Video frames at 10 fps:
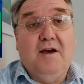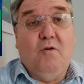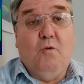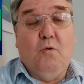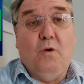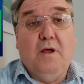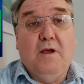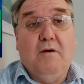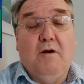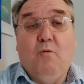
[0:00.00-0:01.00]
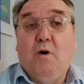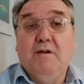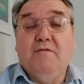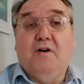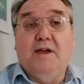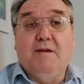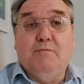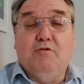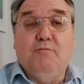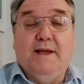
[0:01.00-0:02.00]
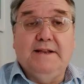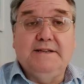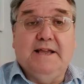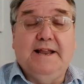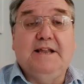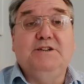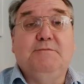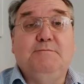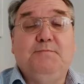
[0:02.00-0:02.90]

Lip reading: all Wi-Fi and broadband connection.